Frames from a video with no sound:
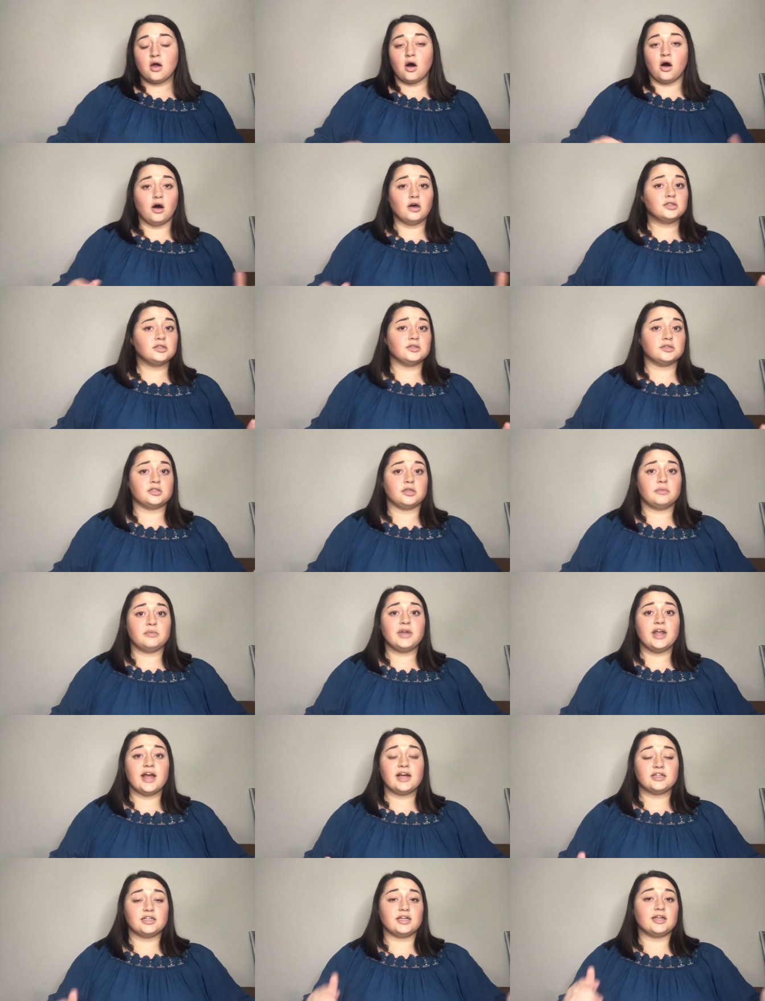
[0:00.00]
Also, somebody
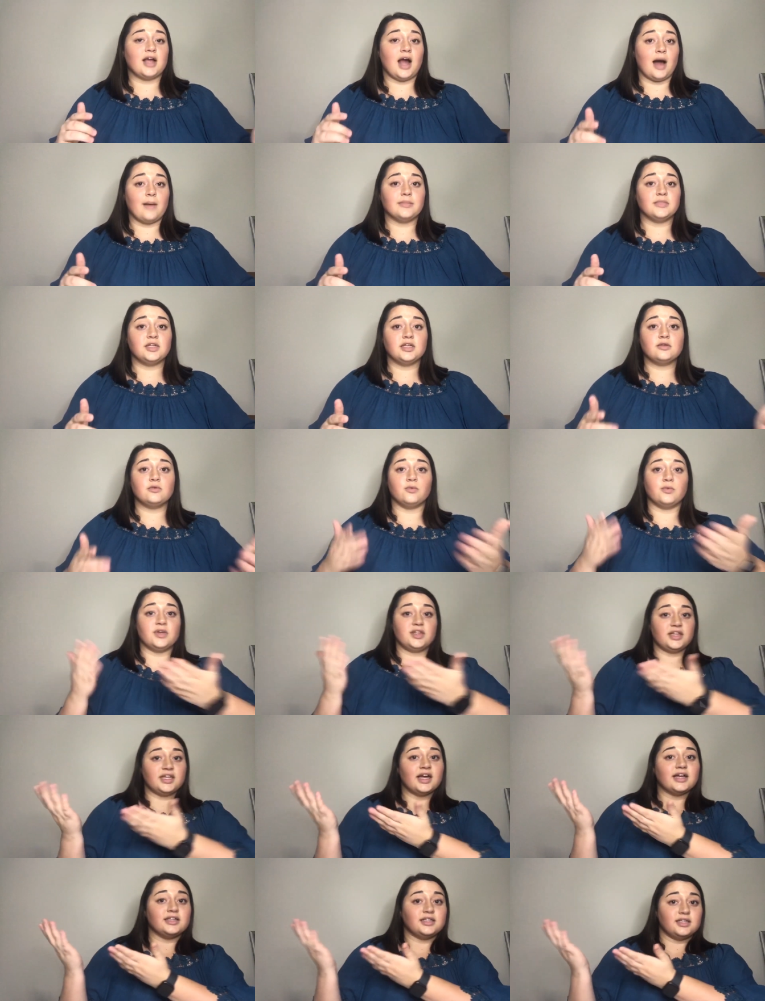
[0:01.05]
actually commented with
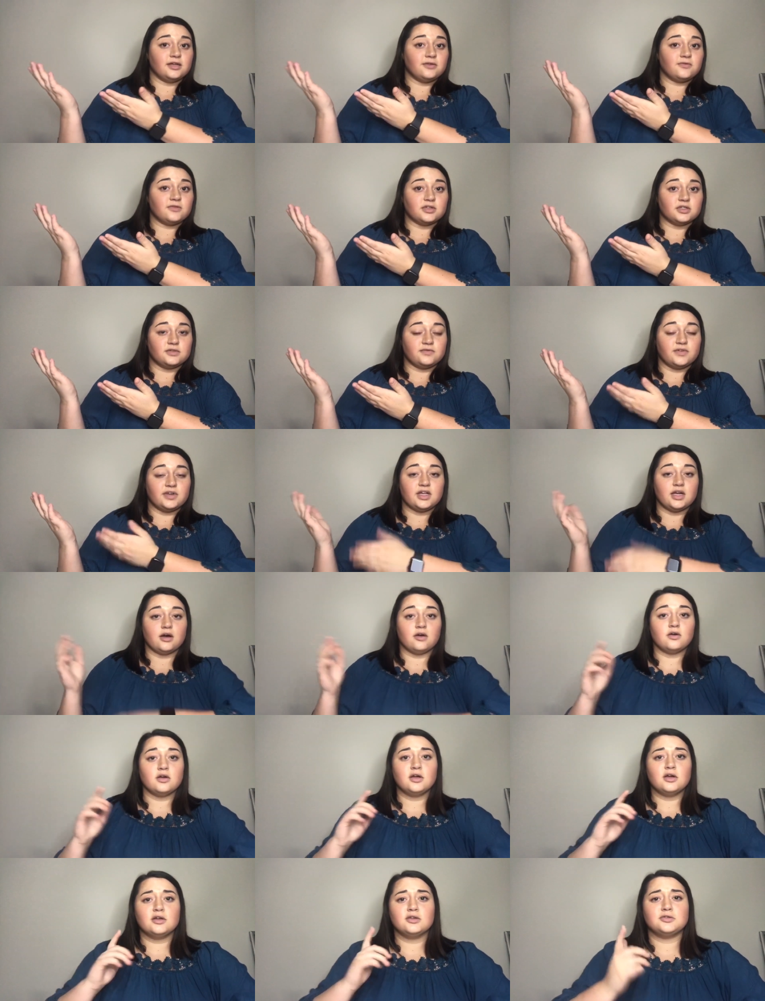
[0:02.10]
the idea for this video.
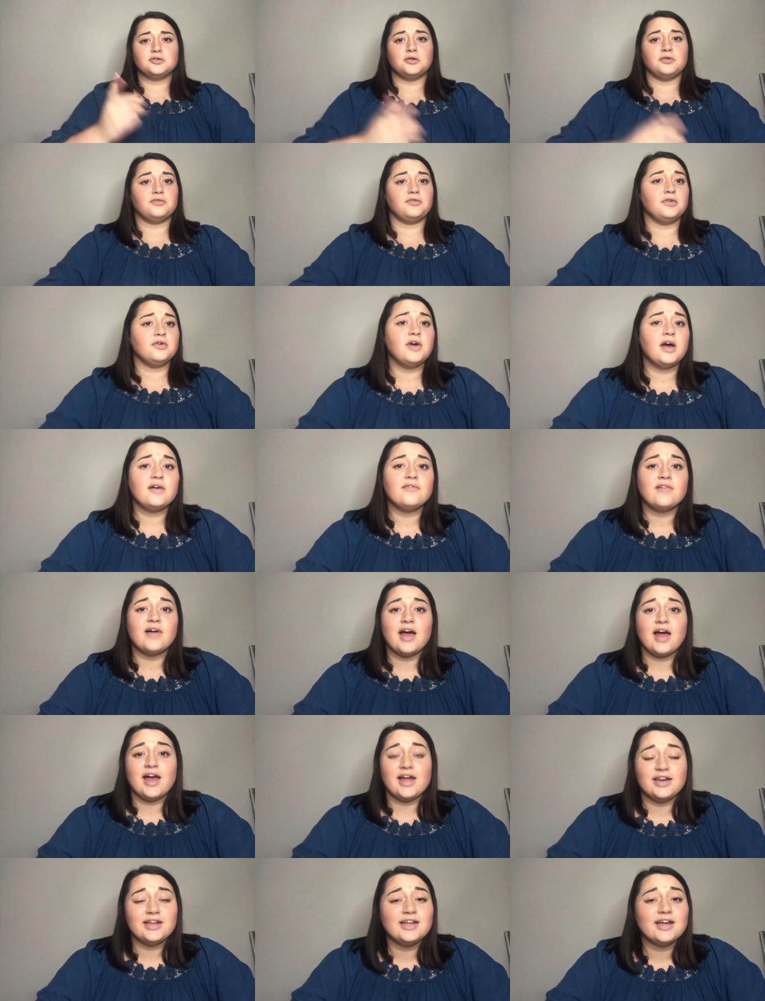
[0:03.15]
So if you have
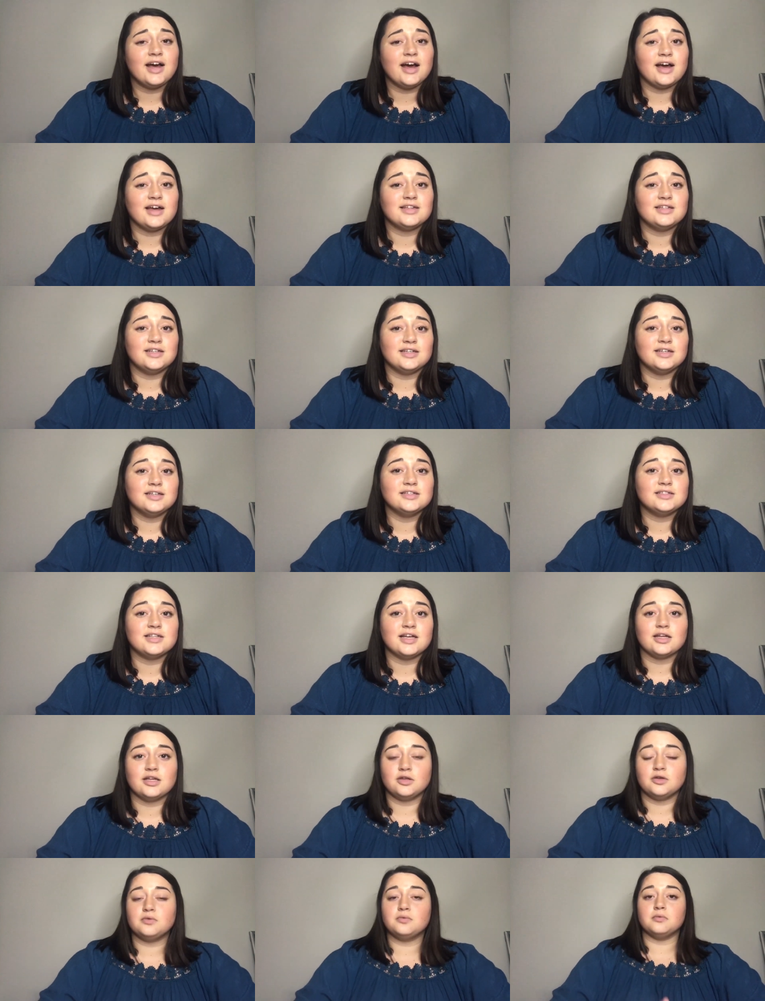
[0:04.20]
any ideas that
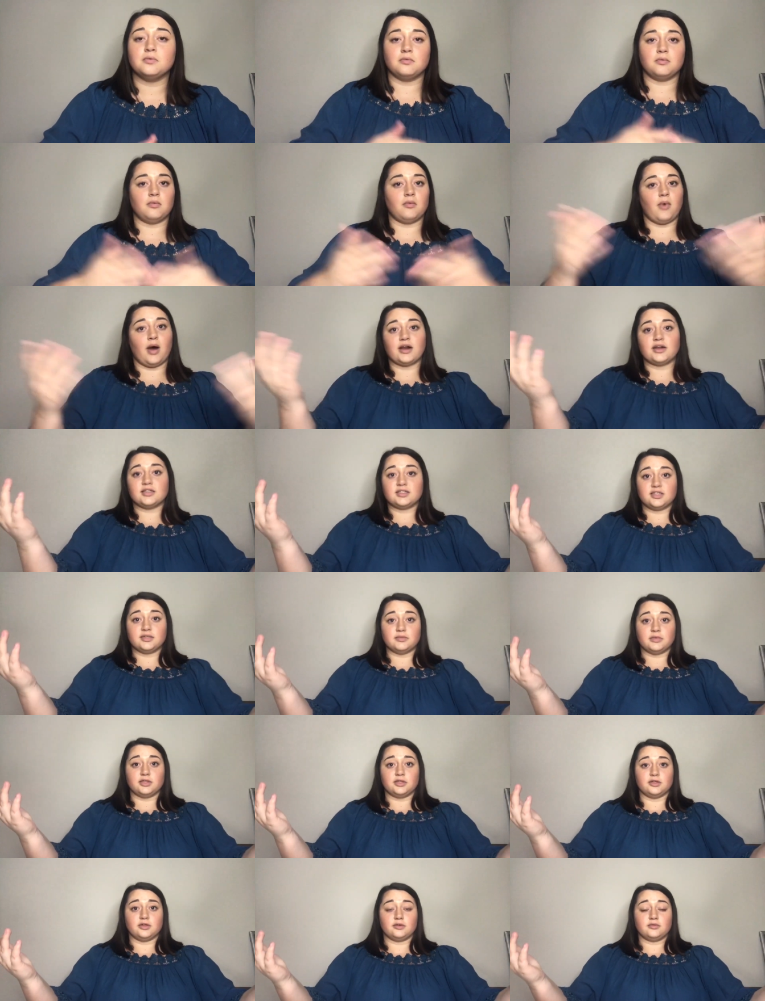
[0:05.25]
you want to see
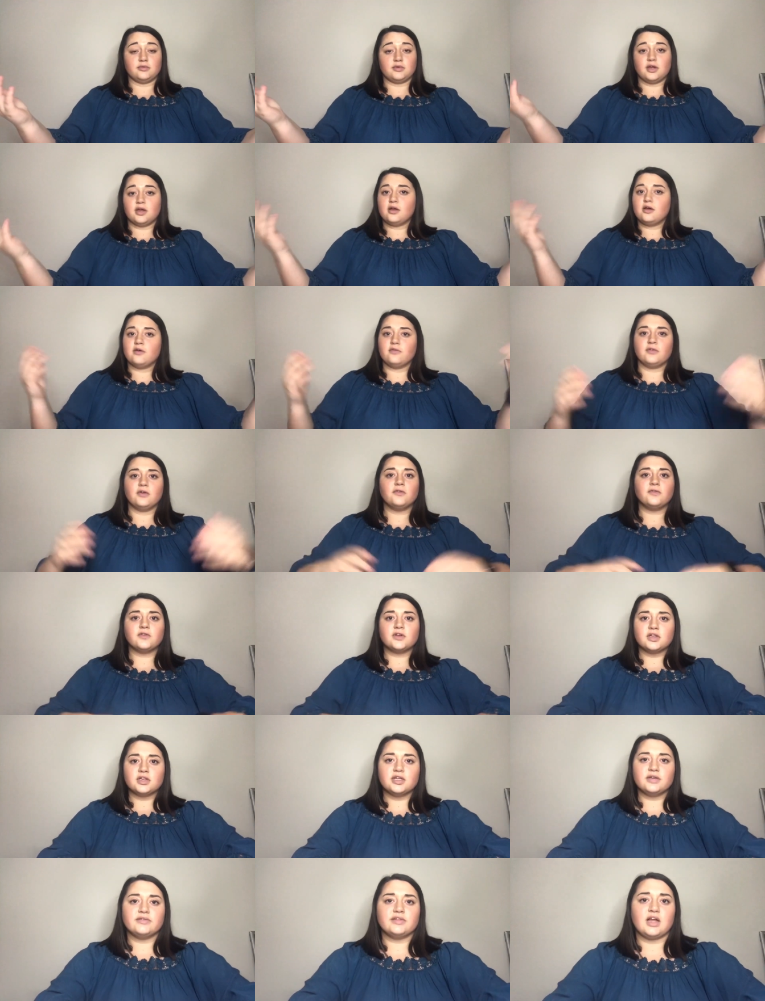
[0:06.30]
me do, feel free to
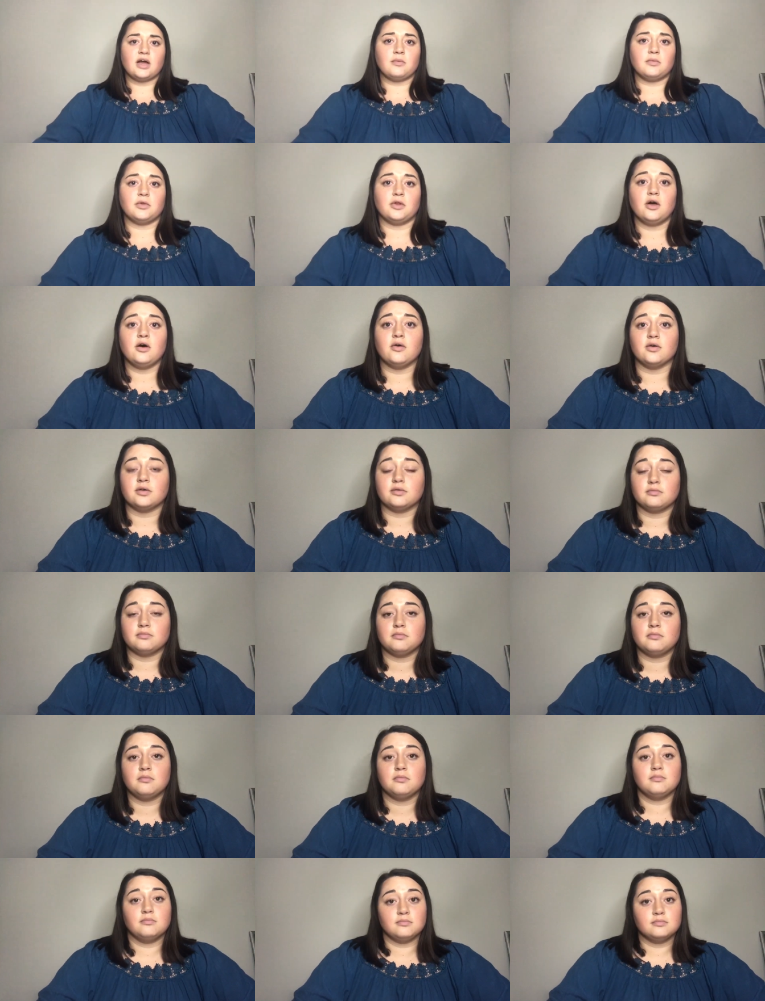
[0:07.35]
leave it down below and
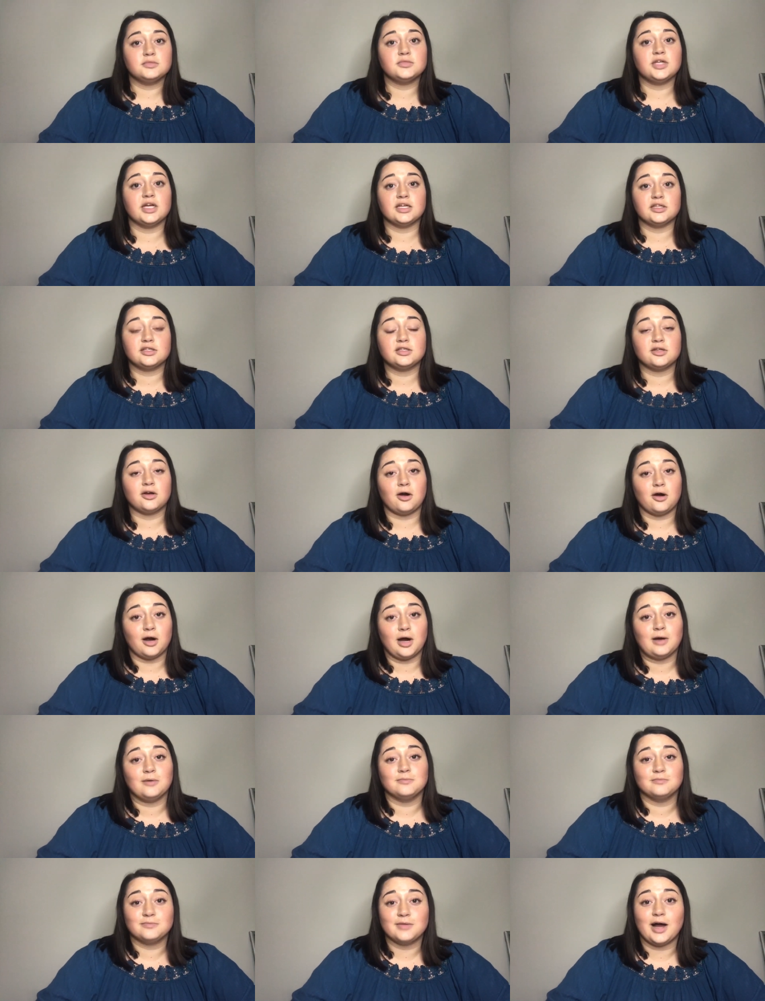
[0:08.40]
chances are
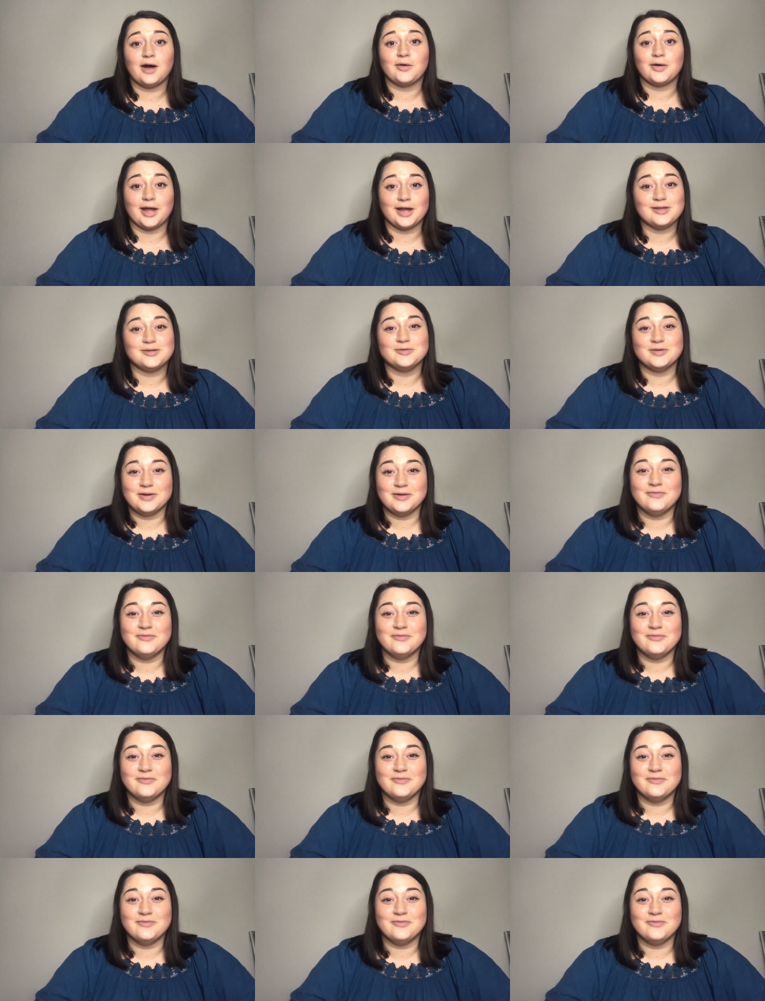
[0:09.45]
I'll, I'll get to it